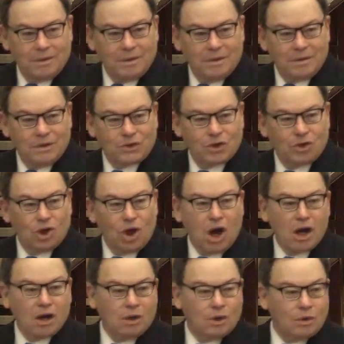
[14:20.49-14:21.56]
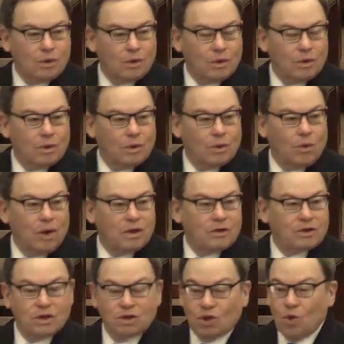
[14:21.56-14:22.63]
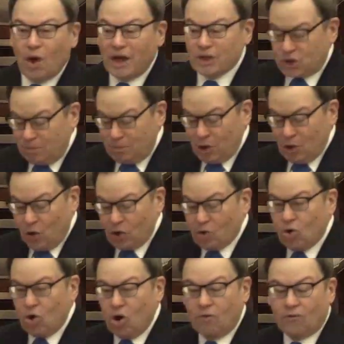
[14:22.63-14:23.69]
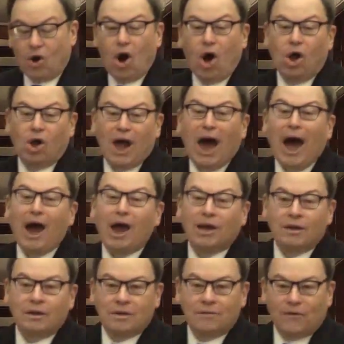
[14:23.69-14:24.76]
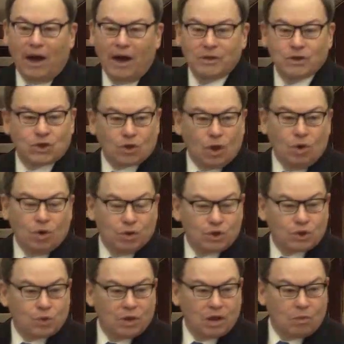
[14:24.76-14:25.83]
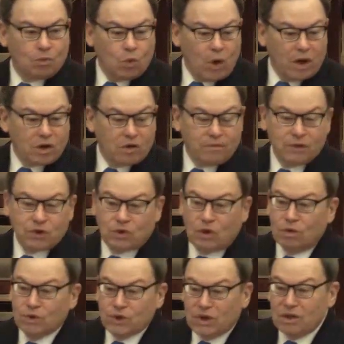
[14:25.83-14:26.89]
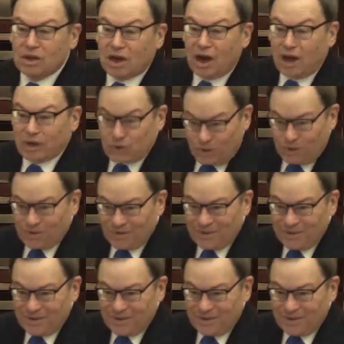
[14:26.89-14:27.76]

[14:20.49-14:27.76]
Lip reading: And he said, "Lord, what is it to us to be going over all Ireland to find stones when there were wonderful stones in the castle?"